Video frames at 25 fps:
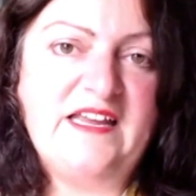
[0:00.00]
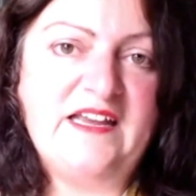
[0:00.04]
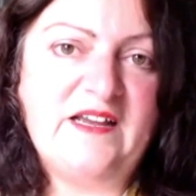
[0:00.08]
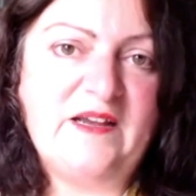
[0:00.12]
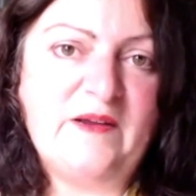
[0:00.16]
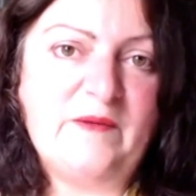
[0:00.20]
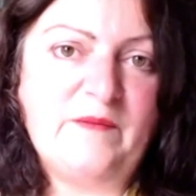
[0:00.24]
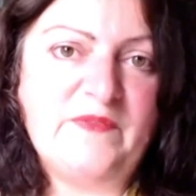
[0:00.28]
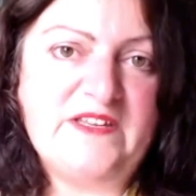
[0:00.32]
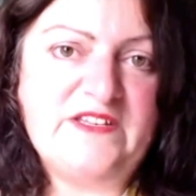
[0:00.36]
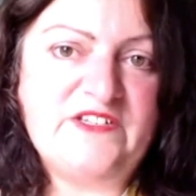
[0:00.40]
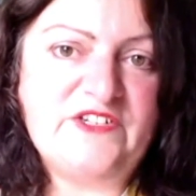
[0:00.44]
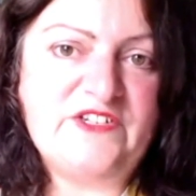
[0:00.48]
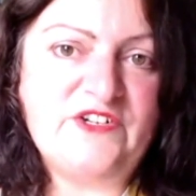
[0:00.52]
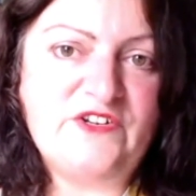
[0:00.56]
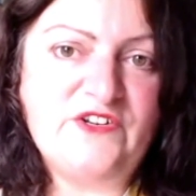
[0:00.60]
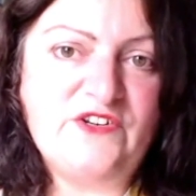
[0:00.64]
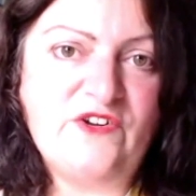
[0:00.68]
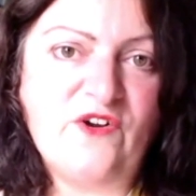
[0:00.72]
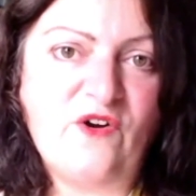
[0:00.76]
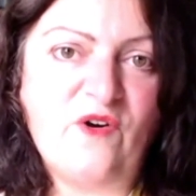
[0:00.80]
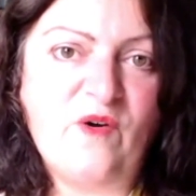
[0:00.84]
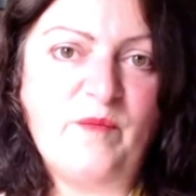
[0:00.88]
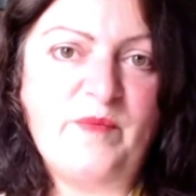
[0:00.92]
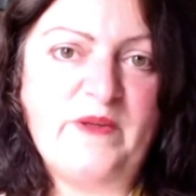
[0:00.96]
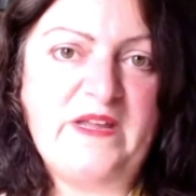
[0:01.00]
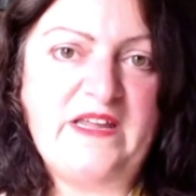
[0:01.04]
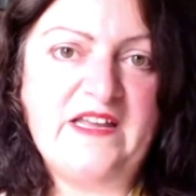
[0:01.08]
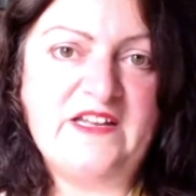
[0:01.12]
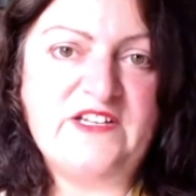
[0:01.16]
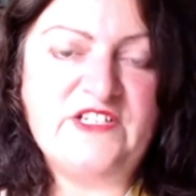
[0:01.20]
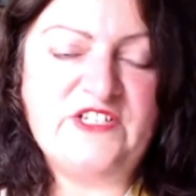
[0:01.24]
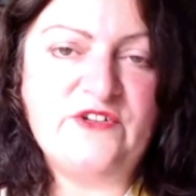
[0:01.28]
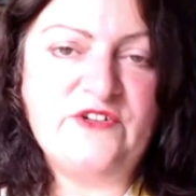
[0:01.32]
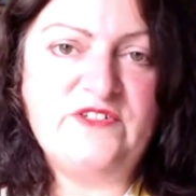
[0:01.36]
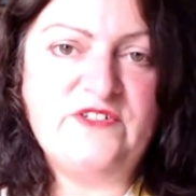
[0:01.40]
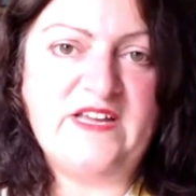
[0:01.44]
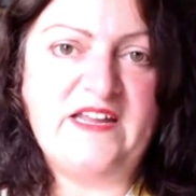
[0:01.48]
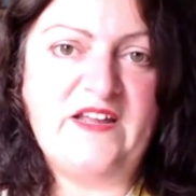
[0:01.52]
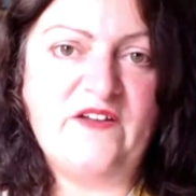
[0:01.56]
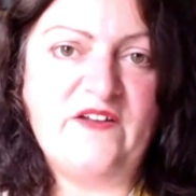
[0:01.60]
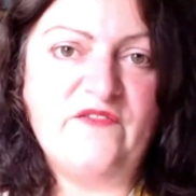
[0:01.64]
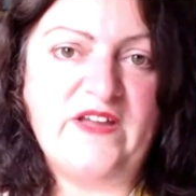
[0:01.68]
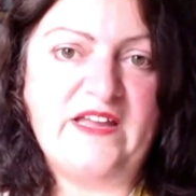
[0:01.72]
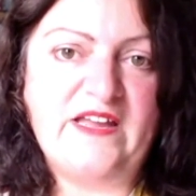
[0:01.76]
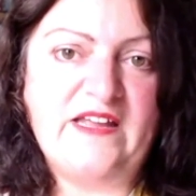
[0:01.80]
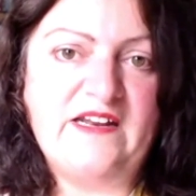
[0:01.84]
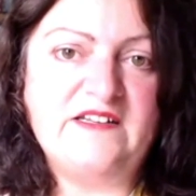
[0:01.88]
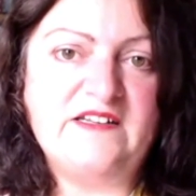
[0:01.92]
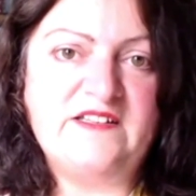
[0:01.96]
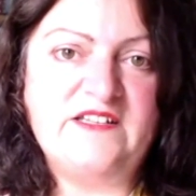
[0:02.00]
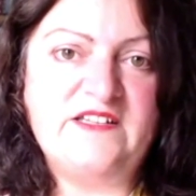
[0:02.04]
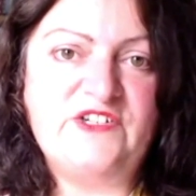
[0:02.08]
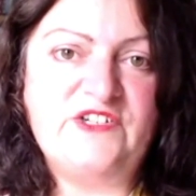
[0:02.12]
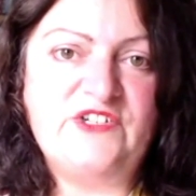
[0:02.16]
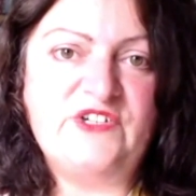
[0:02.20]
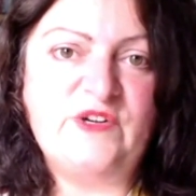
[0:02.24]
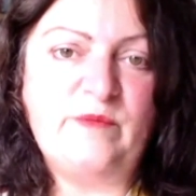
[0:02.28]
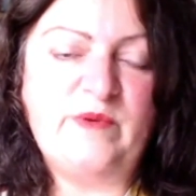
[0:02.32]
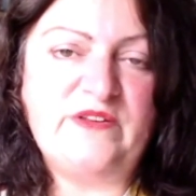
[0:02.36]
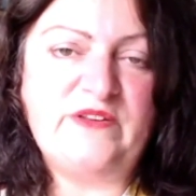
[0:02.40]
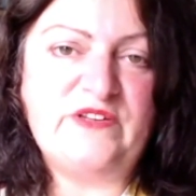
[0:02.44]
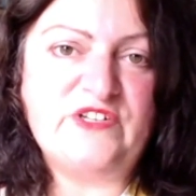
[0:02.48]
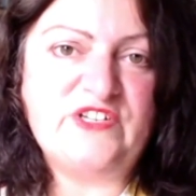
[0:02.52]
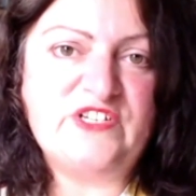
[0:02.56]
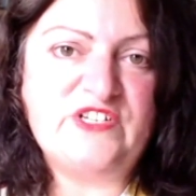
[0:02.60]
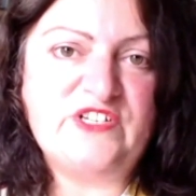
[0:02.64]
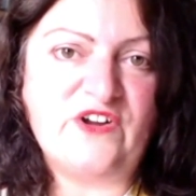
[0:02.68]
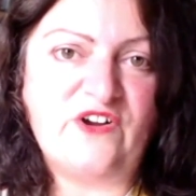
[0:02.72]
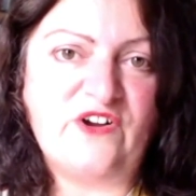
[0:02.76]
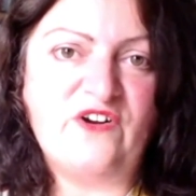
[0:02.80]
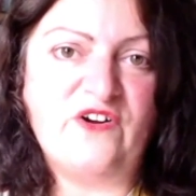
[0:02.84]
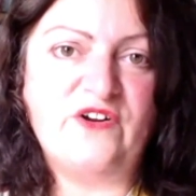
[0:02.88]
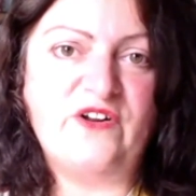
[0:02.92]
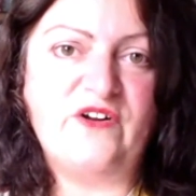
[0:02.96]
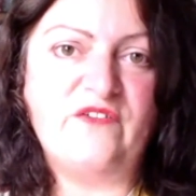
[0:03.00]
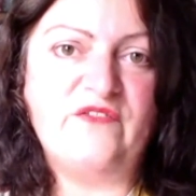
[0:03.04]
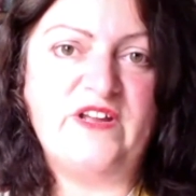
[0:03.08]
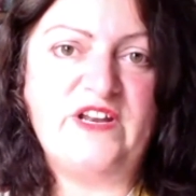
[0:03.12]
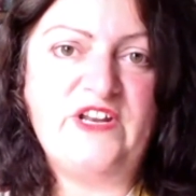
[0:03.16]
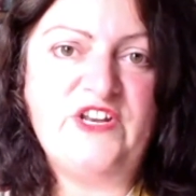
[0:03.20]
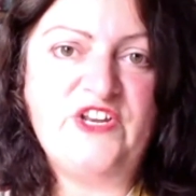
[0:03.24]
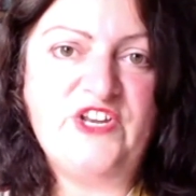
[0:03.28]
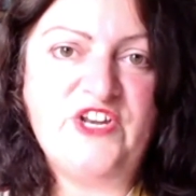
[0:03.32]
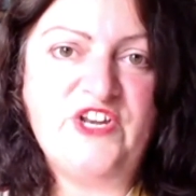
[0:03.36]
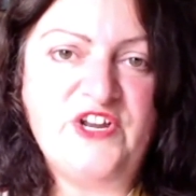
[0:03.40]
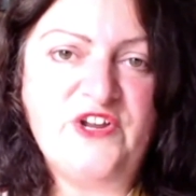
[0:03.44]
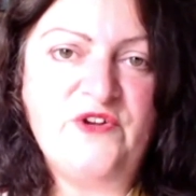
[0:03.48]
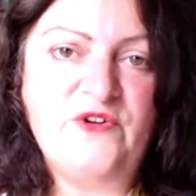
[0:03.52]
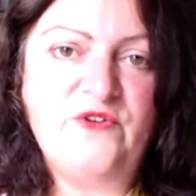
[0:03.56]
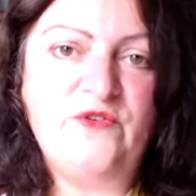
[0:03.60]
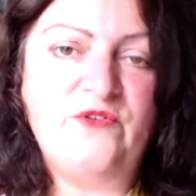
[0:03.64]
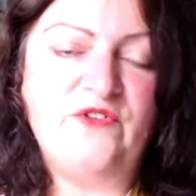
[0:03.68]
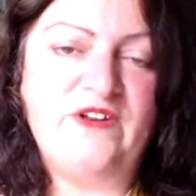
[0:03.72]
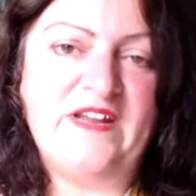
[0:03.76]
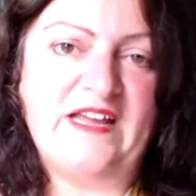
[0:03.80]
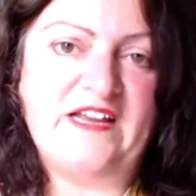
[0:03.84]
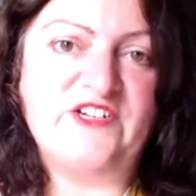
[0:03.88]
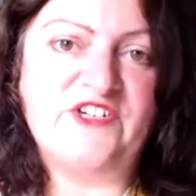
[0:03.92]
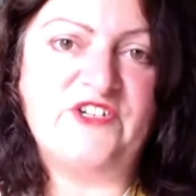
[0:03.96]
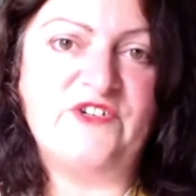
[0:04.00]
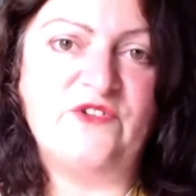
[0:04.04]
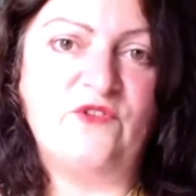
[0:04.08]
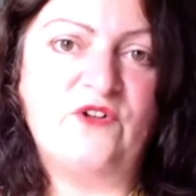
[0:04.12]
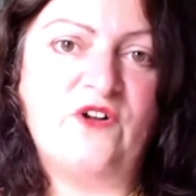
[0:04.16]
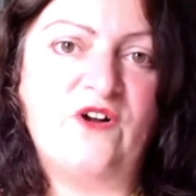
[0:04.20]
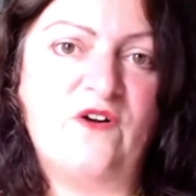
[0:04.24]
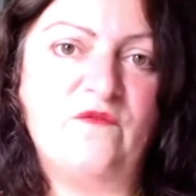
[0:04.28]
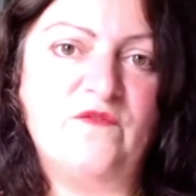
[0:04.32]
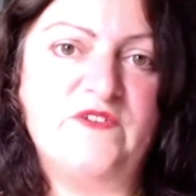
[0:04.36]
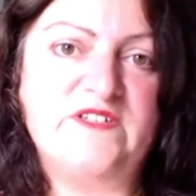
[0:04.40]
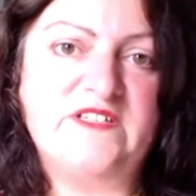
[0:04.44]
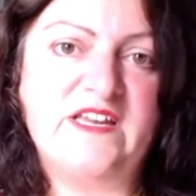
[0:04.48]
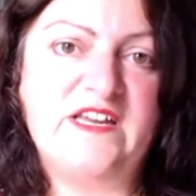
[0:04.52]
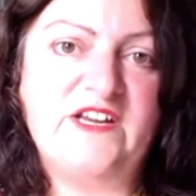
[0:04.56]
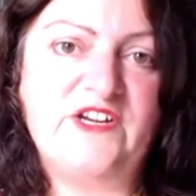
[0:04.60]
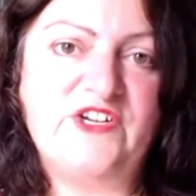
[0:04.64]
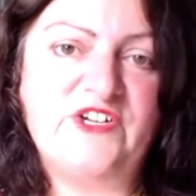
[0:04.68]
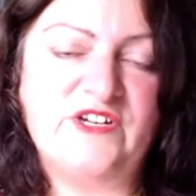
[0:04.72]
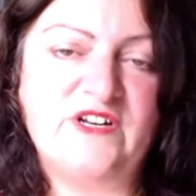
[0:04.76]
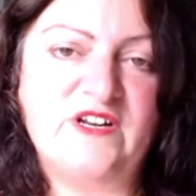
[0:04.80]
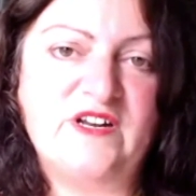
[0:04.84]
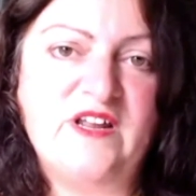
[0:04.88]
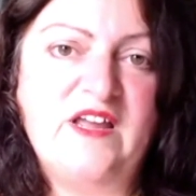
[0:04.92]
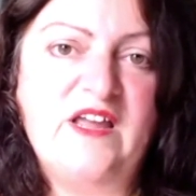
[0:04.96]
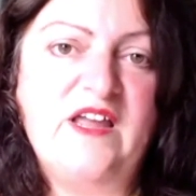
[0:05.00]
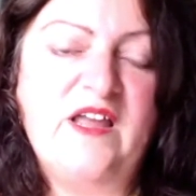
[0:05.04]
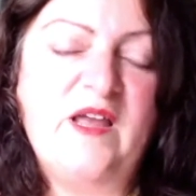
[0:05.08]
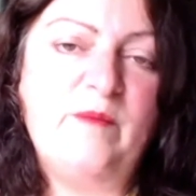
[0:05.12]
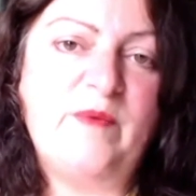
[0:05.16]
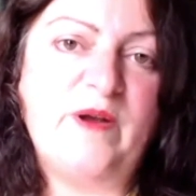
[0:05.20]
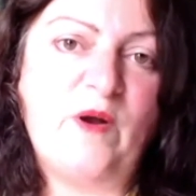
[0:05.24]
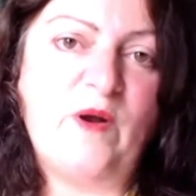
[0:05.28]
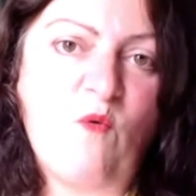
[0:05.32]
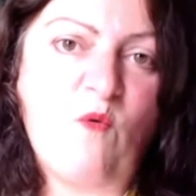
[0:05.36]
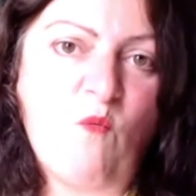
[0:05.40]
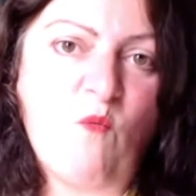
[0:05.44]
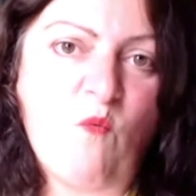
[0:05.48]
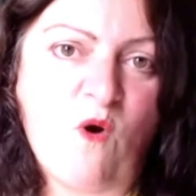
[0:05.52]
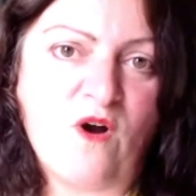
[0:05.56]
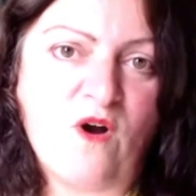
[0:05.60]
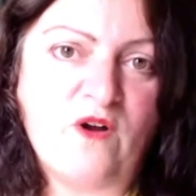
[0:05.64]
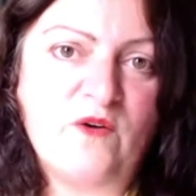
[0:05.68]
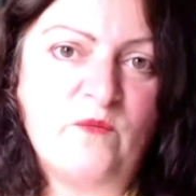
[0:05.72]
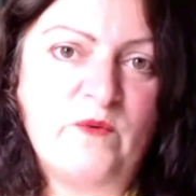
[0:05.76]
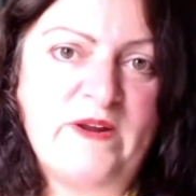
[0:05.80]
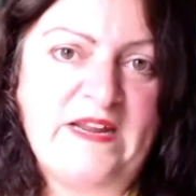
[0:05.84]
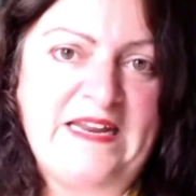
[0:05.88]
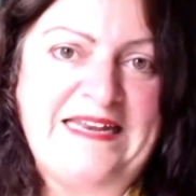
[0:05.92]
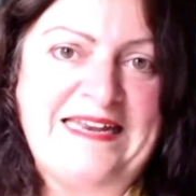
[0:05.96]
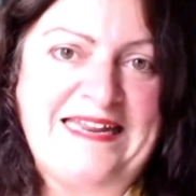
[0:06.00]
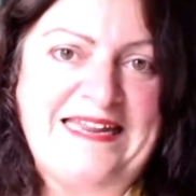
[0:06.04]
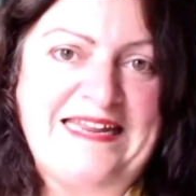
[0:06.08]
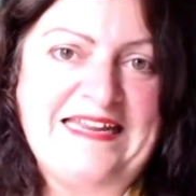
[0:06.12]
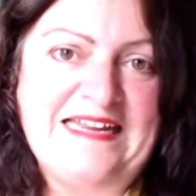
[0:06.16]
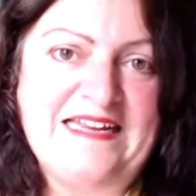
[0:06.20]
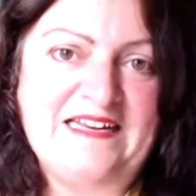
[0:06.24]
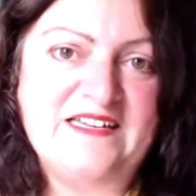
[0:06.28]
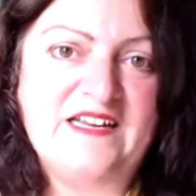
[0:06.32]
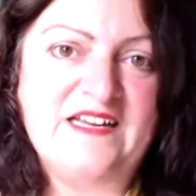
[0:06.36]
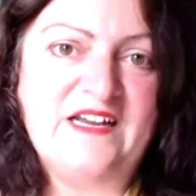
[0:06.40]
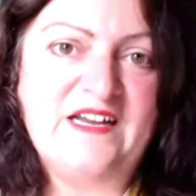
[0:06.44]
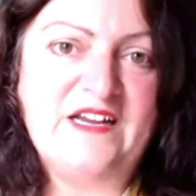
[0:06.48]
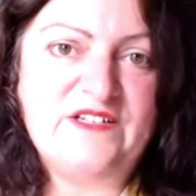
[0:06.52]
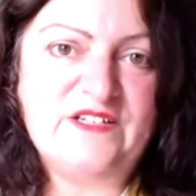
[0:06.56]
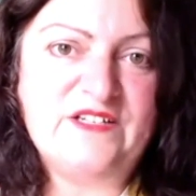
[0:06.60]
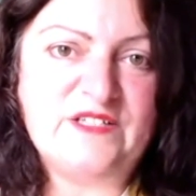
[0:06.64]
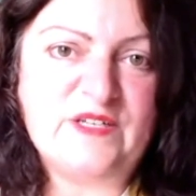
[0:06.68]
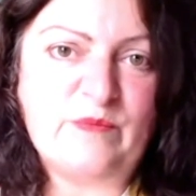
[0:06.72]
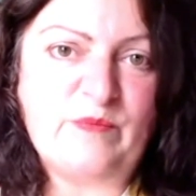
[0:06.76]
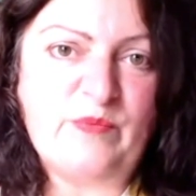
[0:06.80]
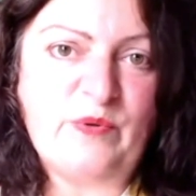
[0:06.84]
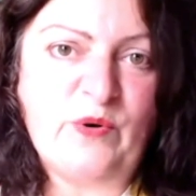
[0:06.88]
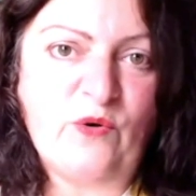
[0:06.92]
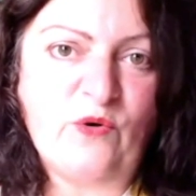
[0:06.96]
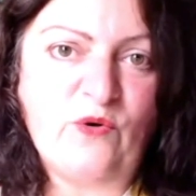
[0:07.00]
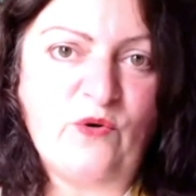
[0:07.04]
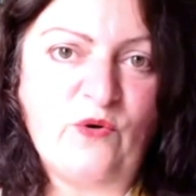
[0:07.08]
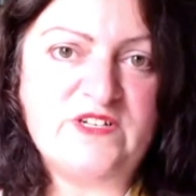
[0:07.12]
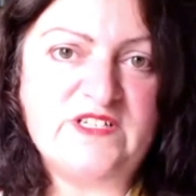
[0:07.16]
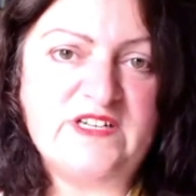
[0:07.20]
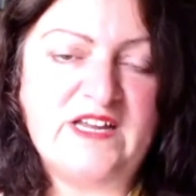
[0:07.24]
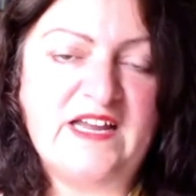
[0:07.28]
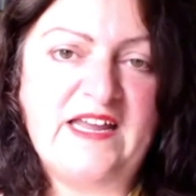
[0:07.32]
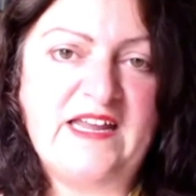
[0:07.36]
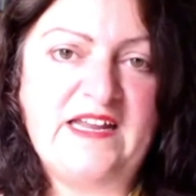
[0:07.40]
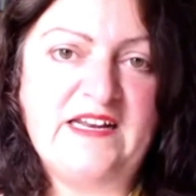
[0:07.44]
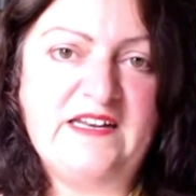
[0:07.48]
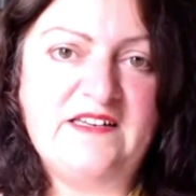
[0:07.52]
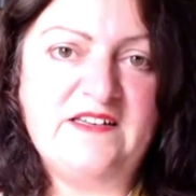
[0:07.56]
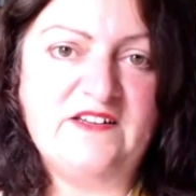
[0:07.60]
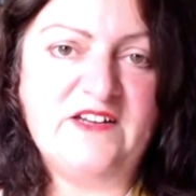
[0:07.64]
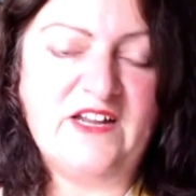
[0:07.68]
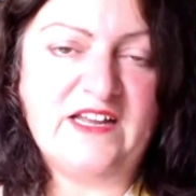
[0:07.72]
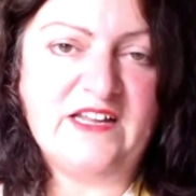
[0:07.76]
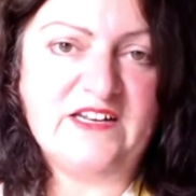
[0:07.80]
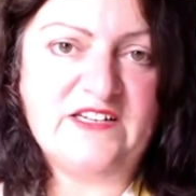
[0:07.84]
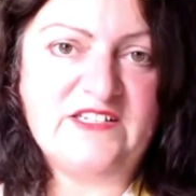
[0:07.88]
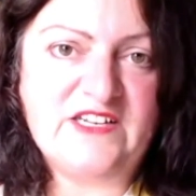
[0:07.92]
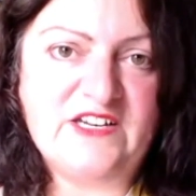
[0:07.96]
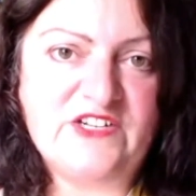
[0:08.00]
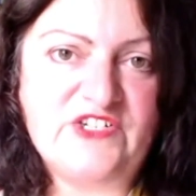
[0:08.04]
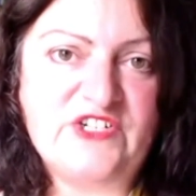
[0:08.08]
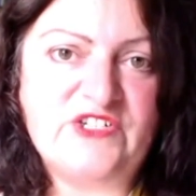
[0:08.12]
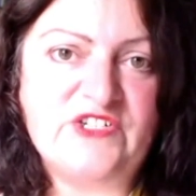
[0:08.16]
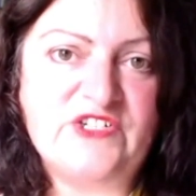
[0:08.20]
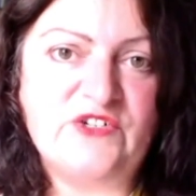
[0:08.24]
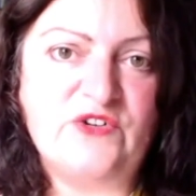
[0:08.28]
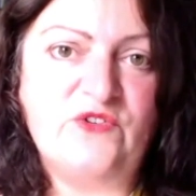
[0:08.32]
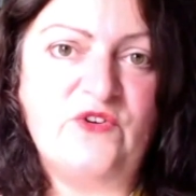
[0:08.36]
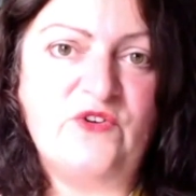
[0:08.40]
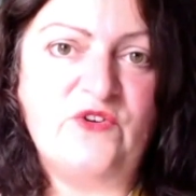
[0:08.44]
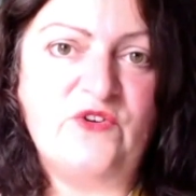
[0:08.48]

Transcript: This should not be a 2-day event. This should be the start of a new national conversation about what we need to support a digital